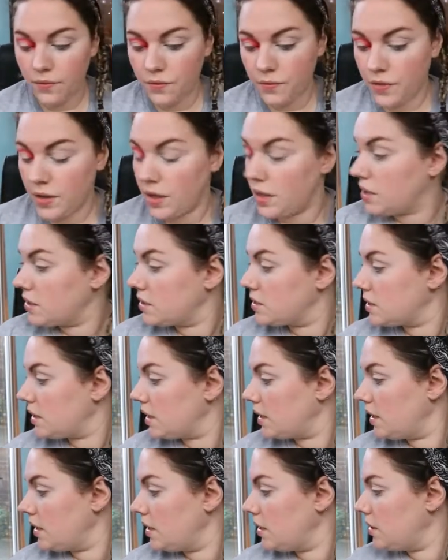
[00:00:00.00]

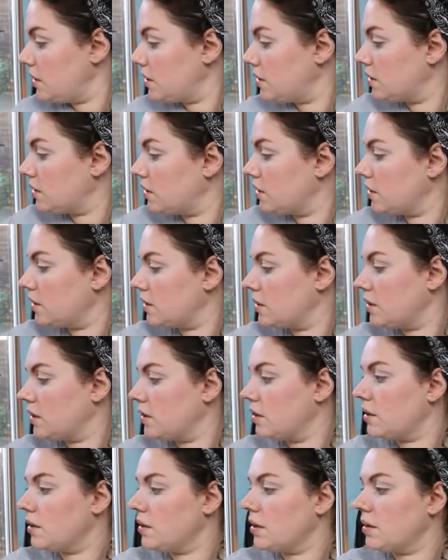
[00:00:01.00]
firstly
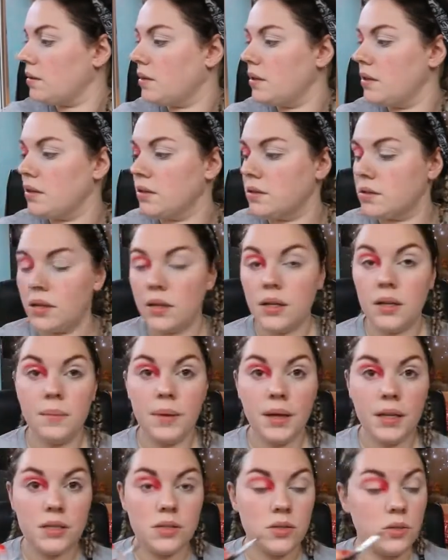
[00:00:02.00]
a little tiny
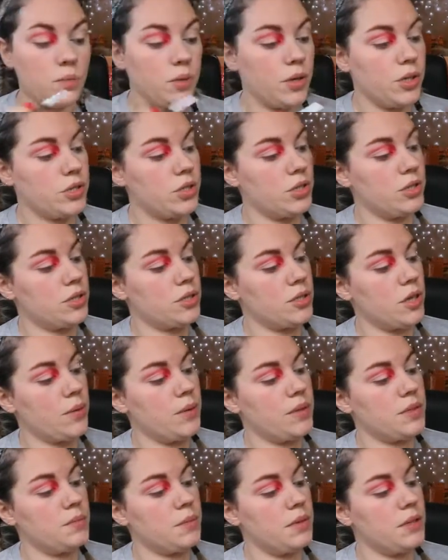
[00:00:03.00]
pencil brush and just go
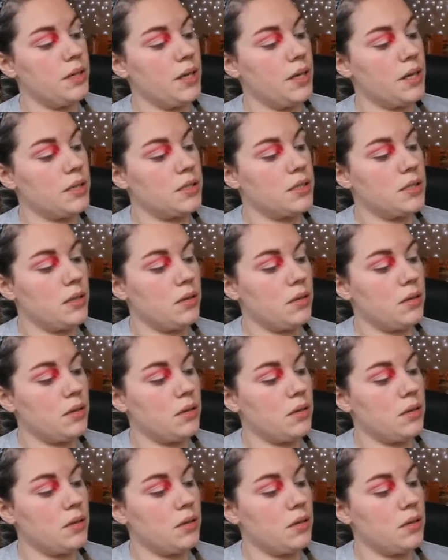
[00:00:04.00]
into my NYX